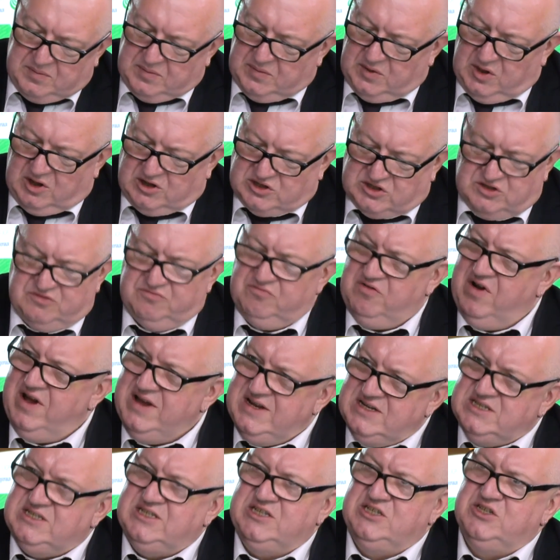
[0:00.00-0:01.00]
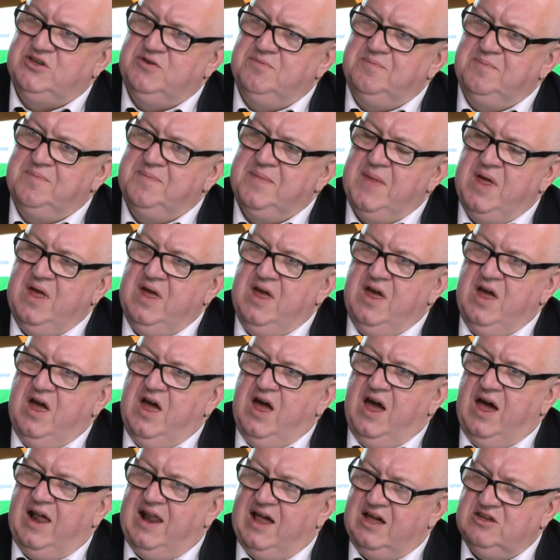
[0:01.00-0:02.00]
lots of racism.
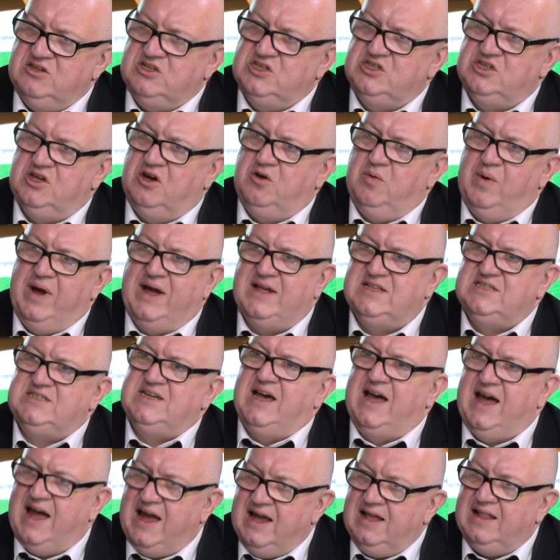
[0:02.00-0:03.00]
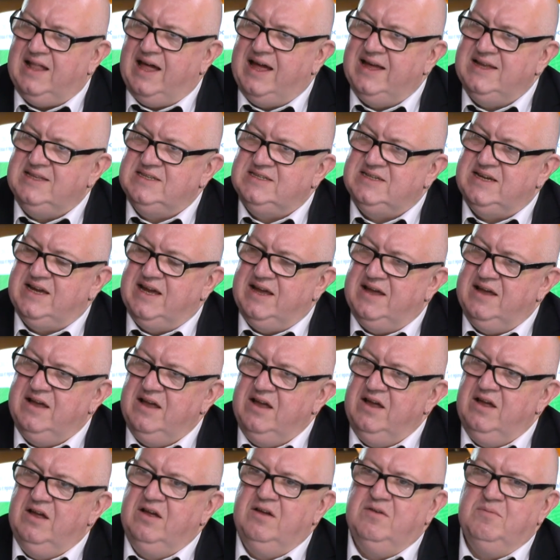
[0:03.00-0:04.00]
And I just thought we had to highlight it,
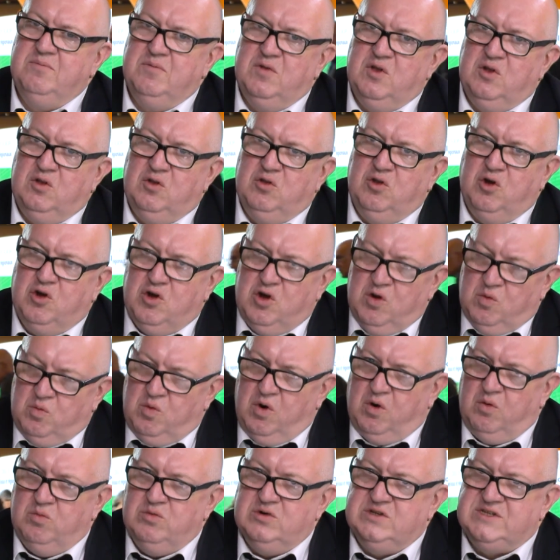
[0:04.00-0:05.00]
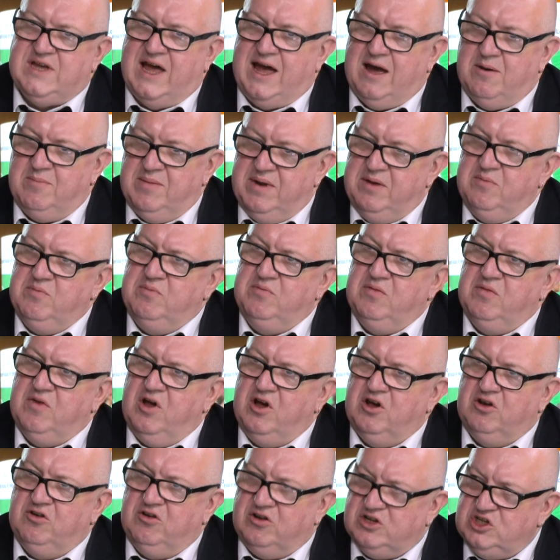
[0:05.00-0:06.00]
look at what was happening
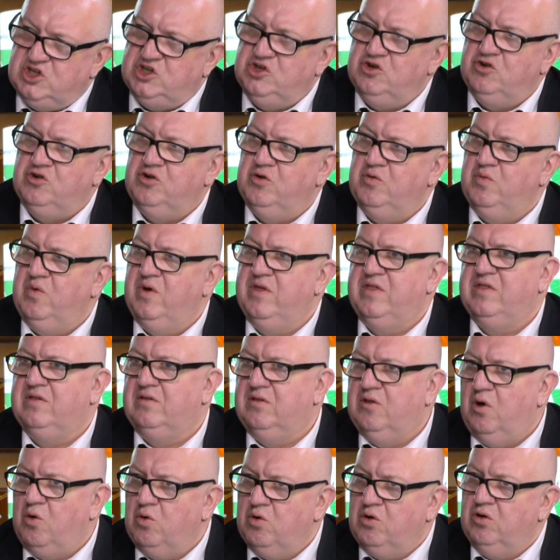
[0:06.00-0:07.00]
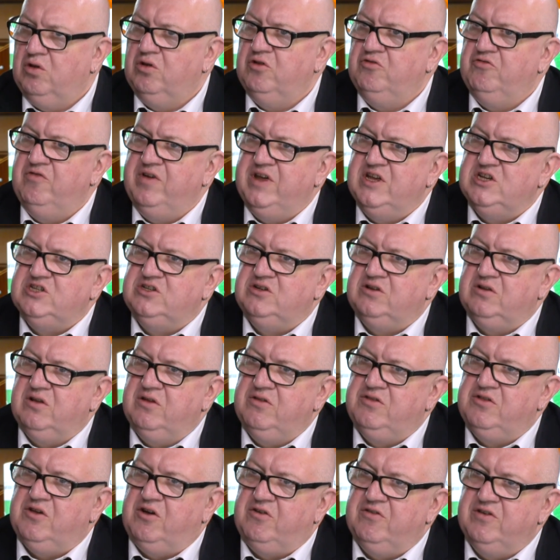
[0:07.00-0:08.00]
across Europe with local and regional
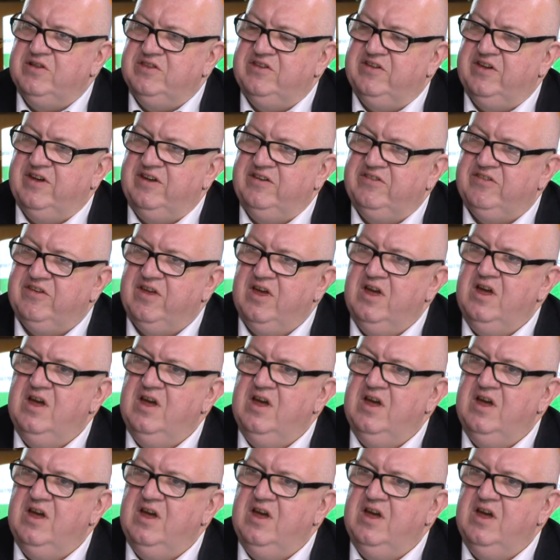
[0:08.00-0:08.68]
authorities,